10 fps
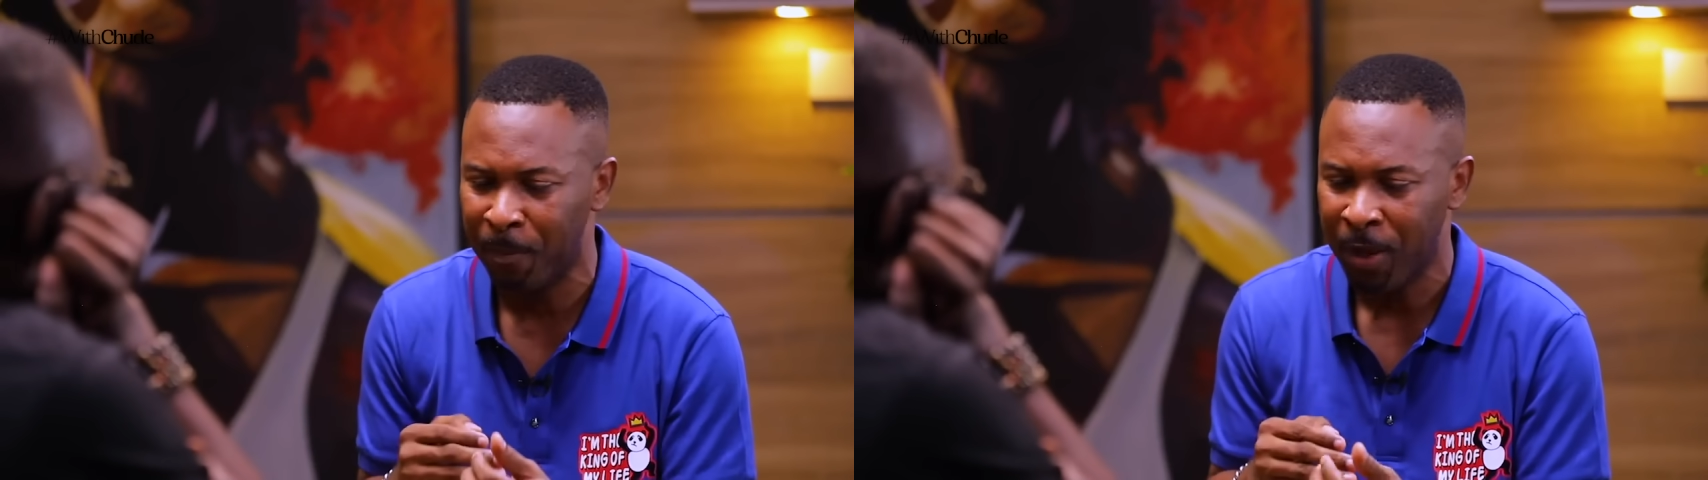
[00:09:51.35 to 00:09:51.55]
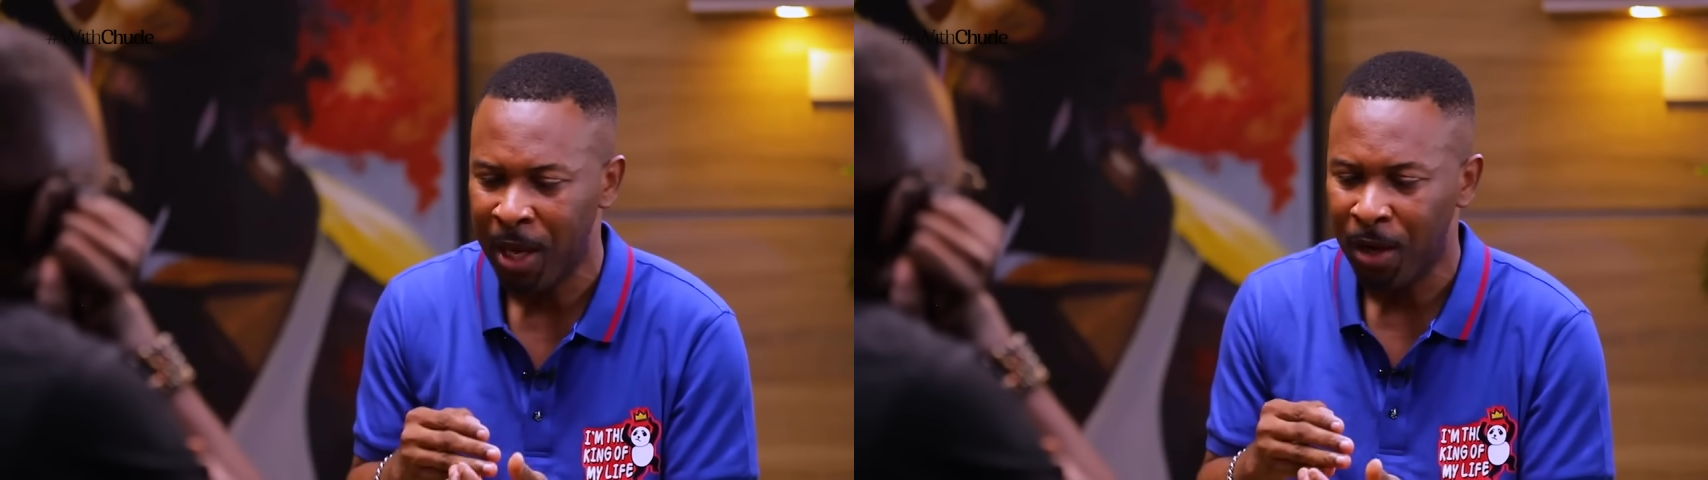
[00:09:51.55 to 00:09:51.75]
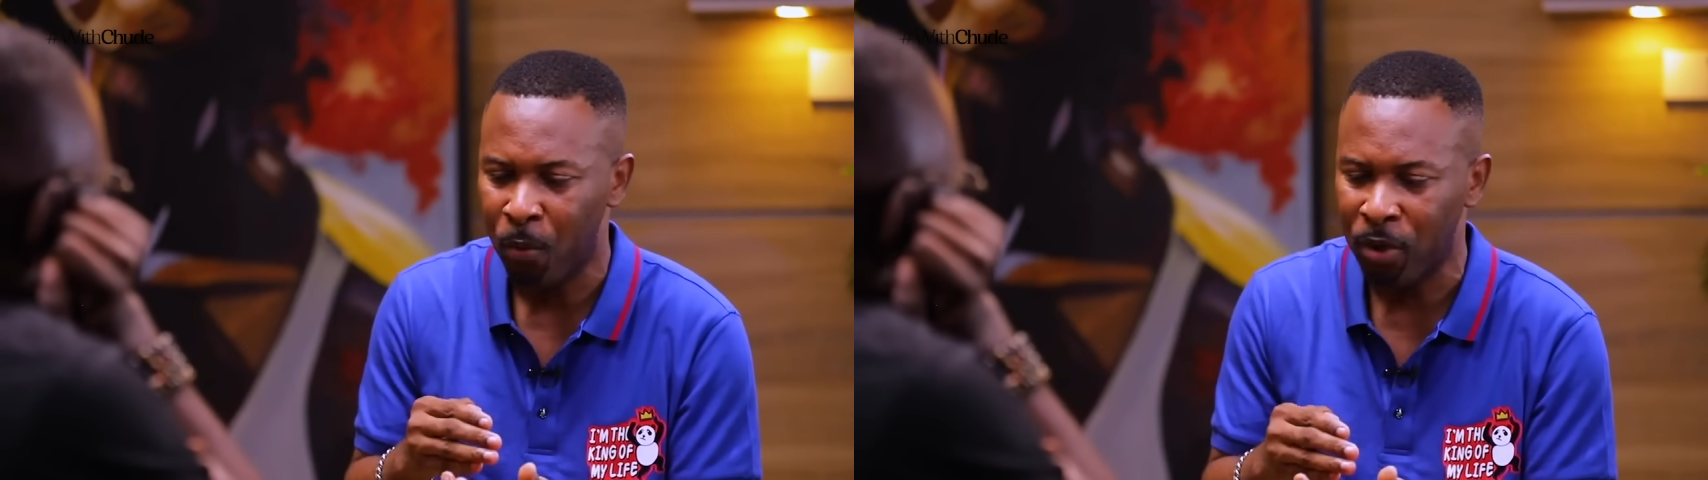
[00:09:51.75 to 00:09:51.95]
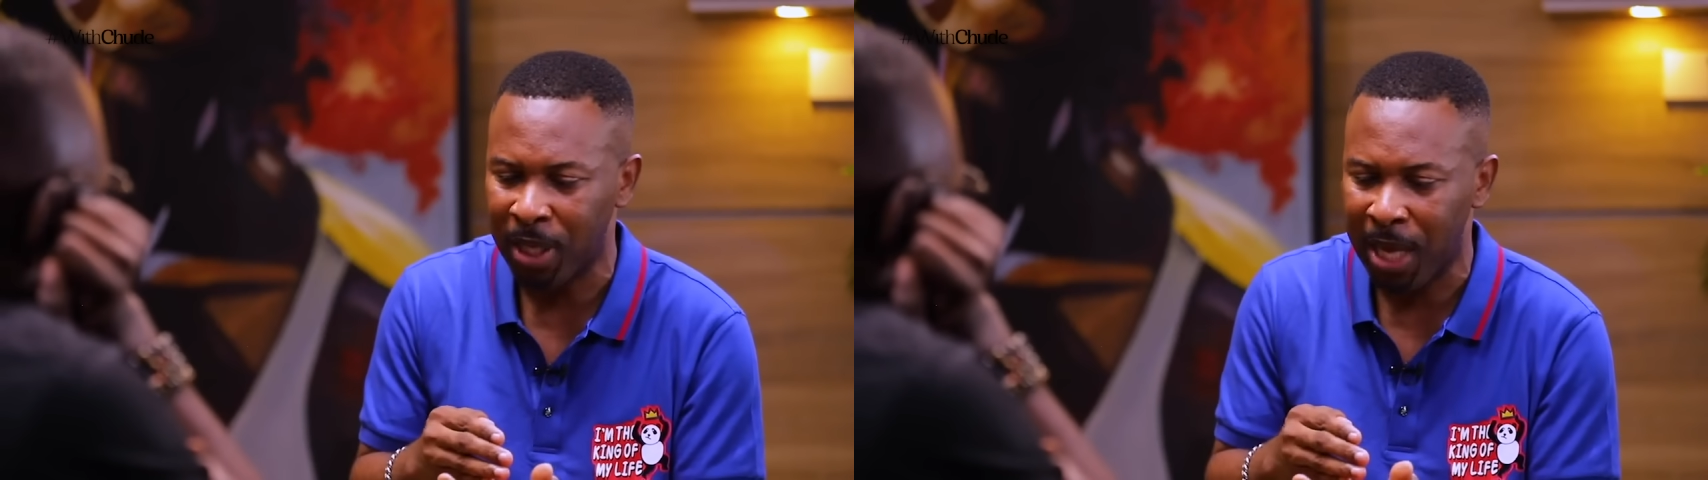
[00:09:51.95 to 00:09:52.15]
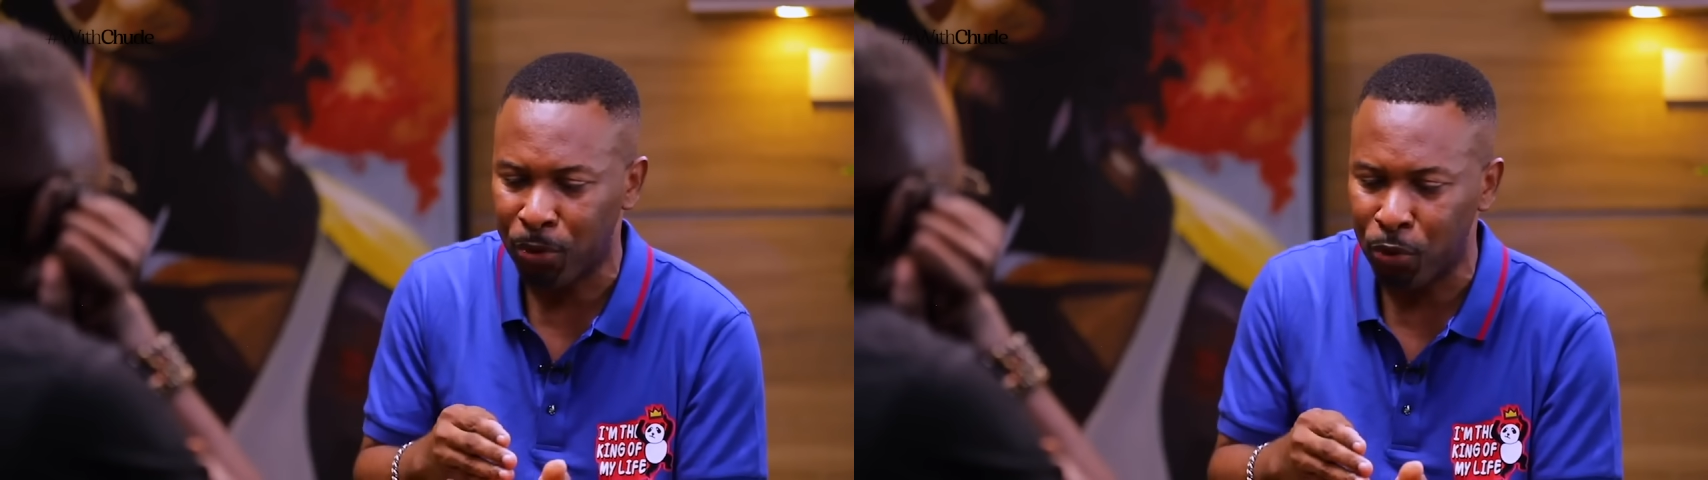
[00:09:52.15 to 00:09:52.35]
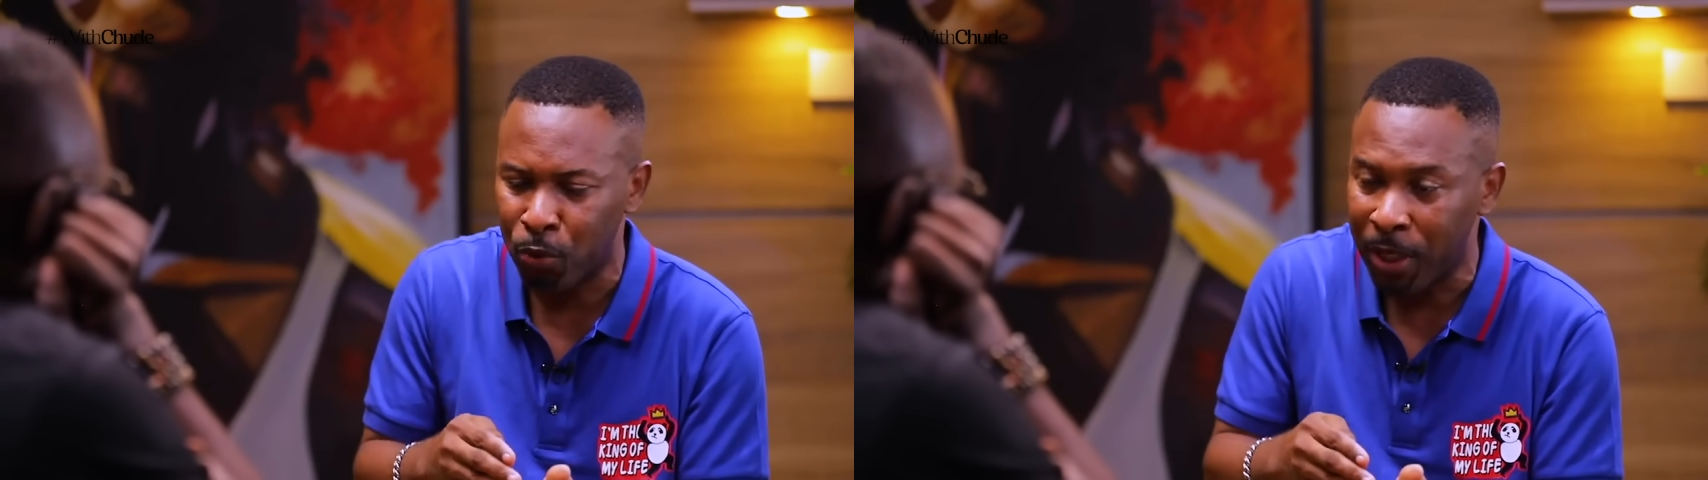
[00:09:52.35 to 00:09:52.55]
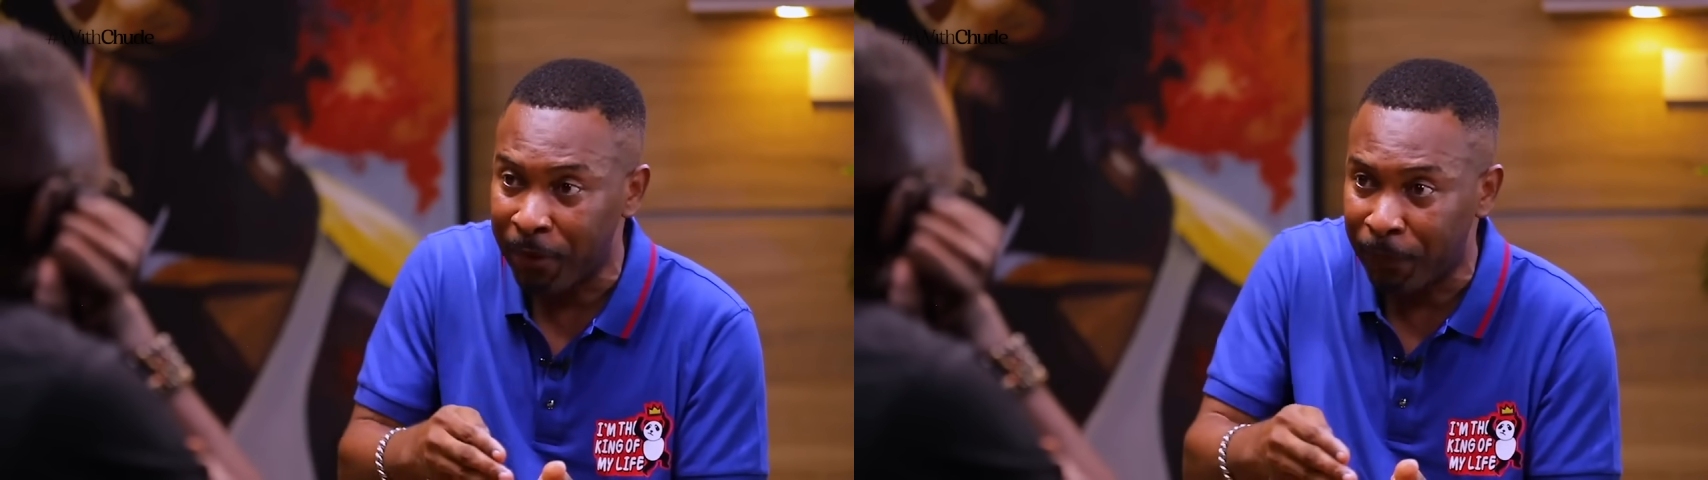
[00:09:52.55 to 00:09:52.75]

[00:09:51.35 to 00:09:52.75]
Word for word: yeah. Once it has to do with